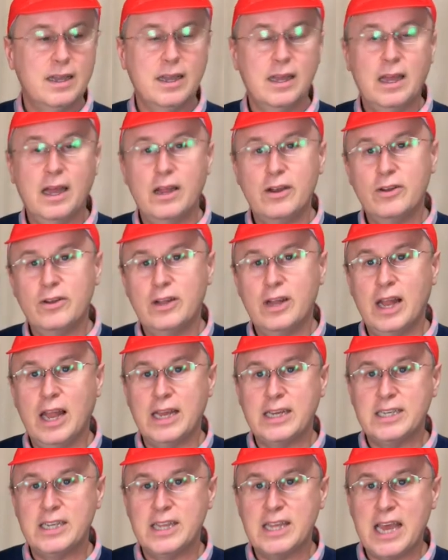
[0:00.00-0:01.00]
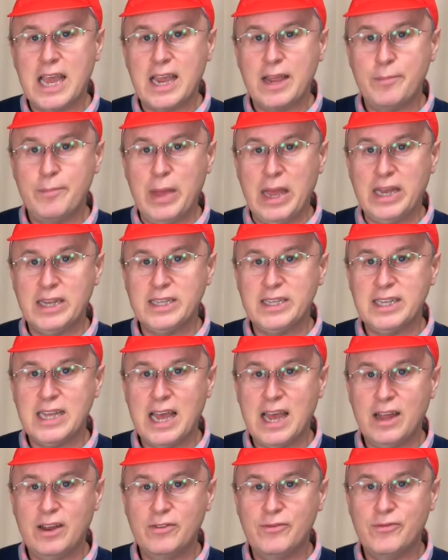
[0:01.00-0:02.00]
I'd like to thank Ben
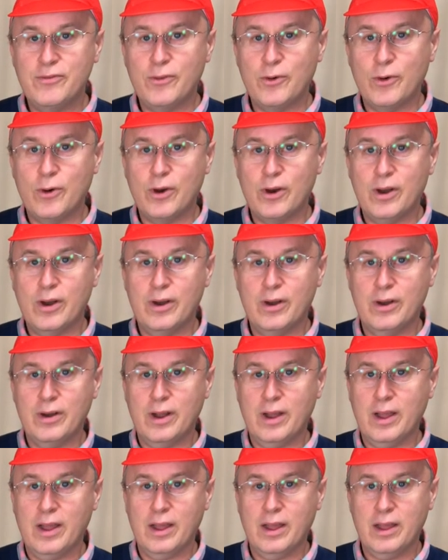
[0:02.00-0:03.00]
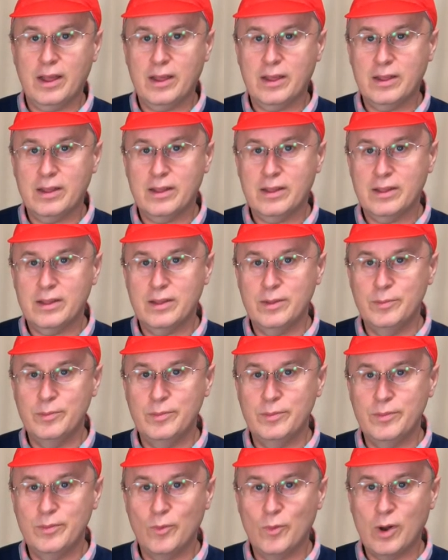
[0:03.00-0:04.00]
Sound for
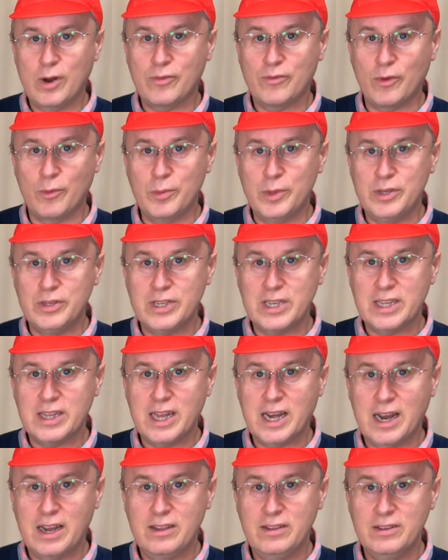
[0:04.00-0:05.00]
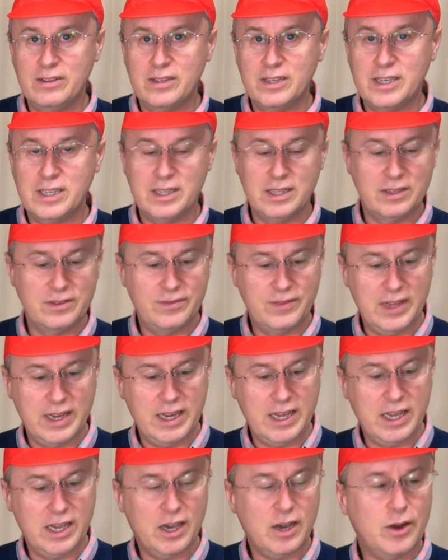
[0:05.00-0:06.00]
the wonderful music that I used in this
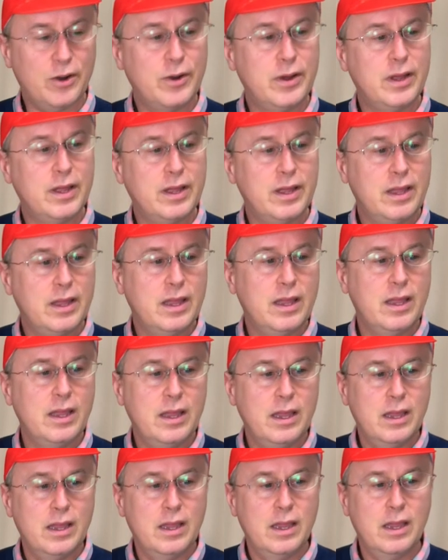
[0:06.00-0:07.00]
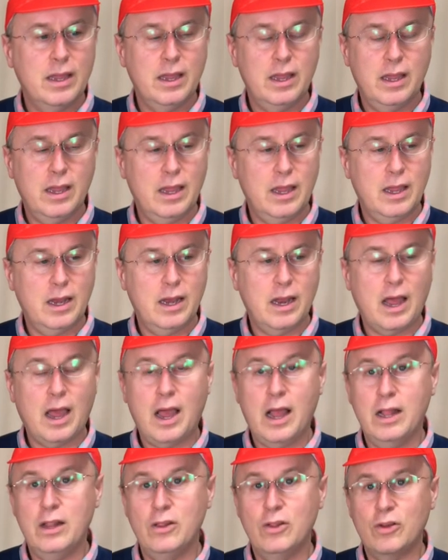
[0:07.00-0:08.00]
video. And
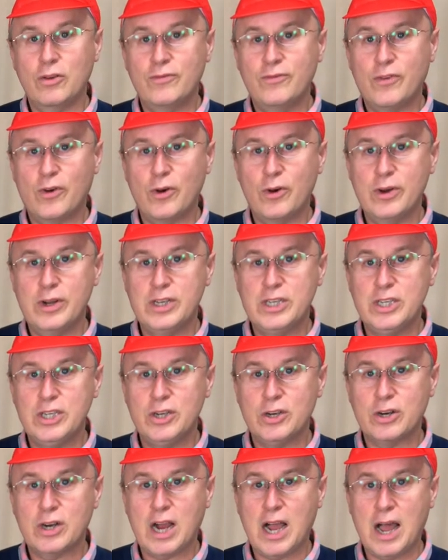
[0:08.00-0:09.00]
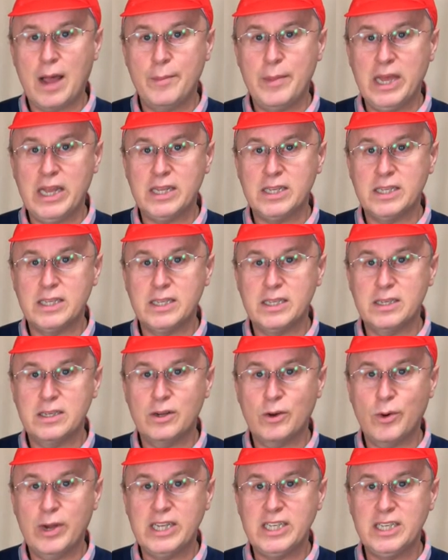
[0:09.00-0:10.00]
I look forward to your comments
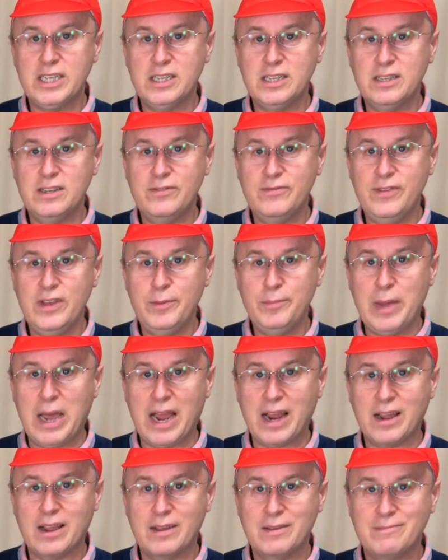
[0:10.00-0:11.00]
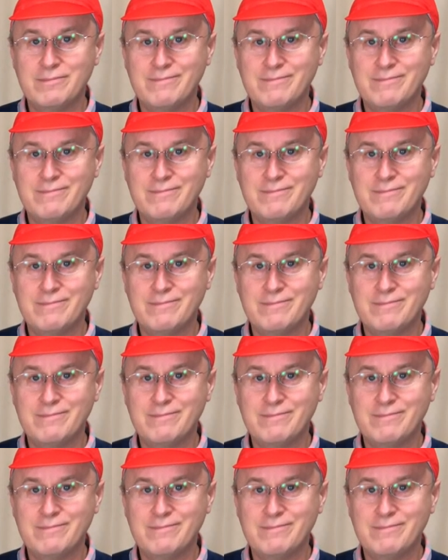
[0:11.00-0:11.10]
and questions and feedback.